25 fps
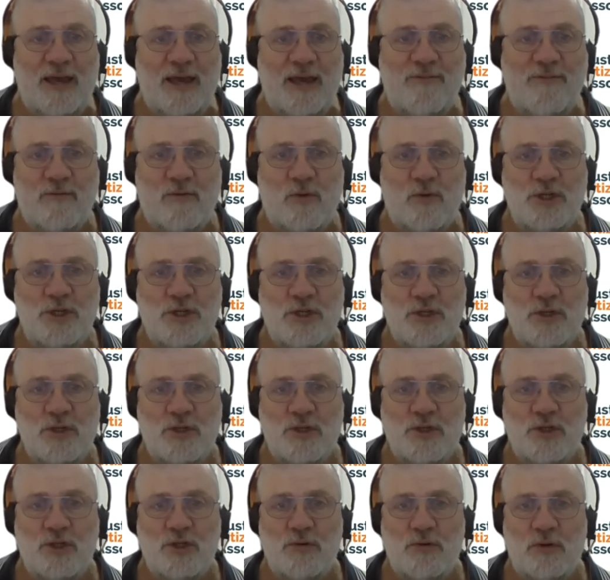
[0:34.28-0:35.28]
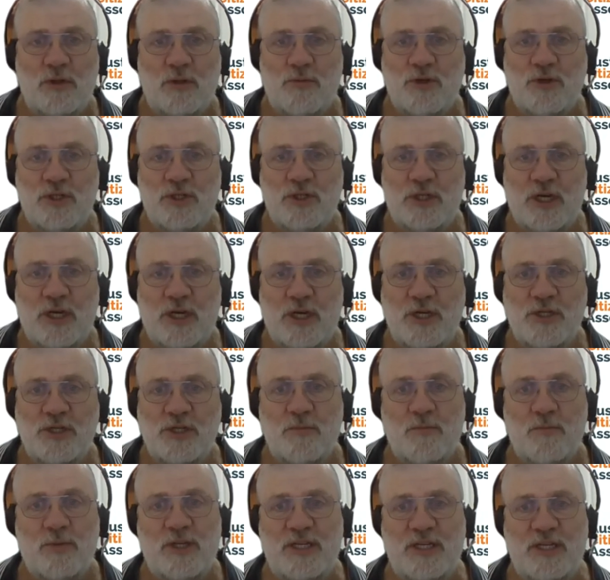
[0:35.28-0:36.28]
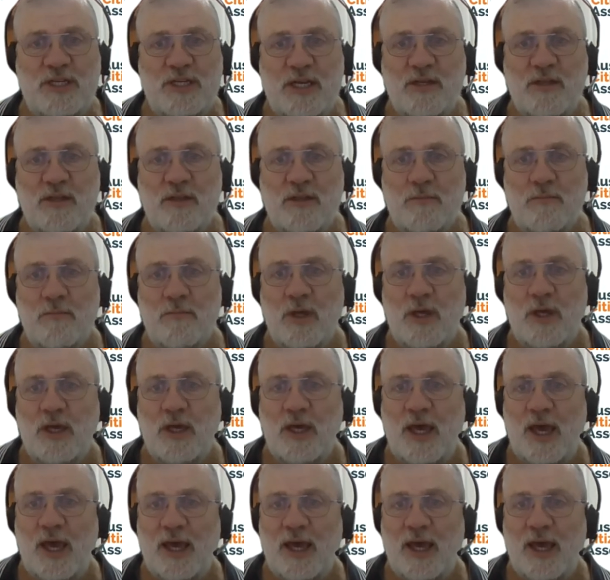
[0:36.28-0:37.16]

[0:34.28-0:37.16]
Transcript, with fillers: If you have questions during the presentation, please enter them